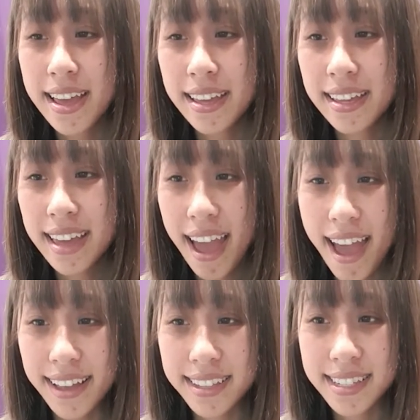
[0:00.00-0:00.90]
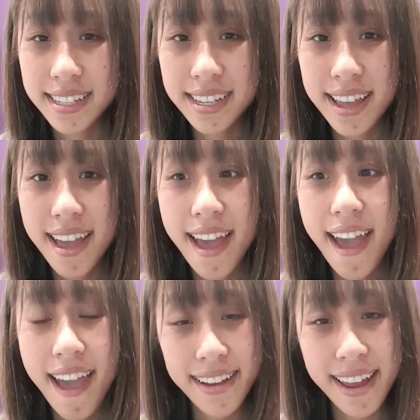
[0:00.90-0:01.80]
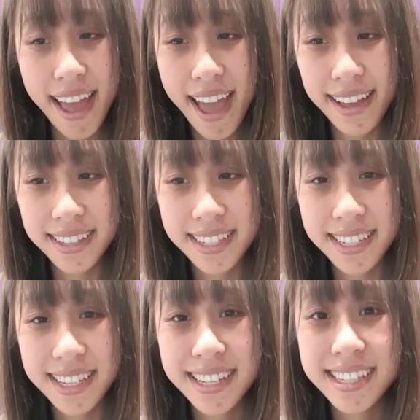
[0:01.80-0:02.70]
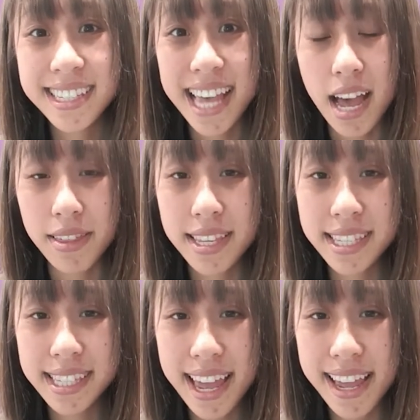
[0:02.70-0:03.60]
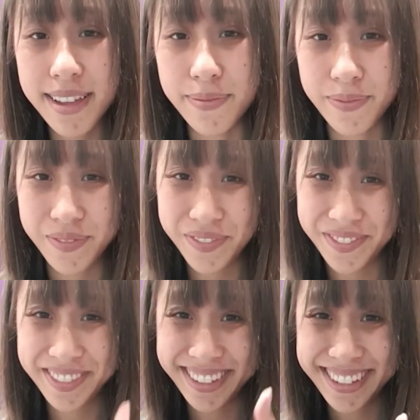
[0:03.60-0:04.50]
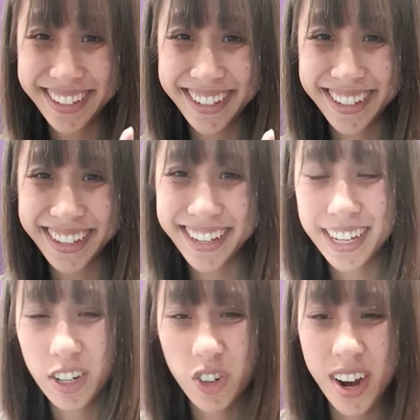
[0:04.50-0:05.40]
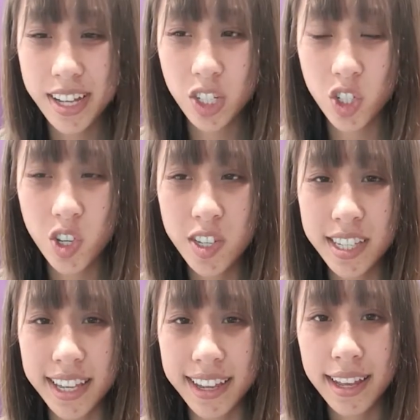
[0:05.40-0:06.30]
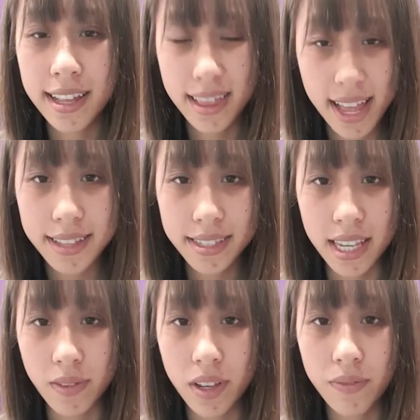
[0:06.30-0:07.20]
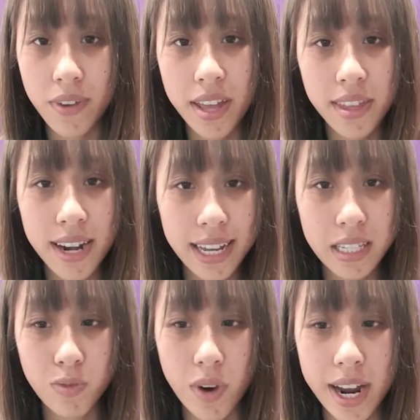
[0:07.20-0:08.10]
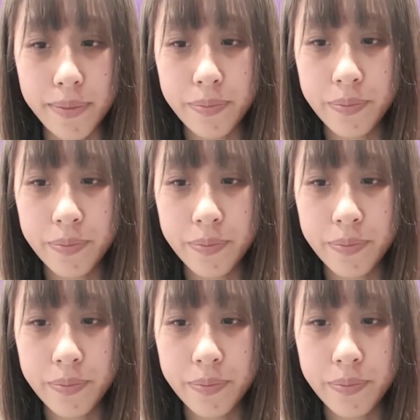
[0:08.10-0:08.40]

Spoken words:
Cat and hat sound the same. Great choosing. Let's see if you can find the next rhyme.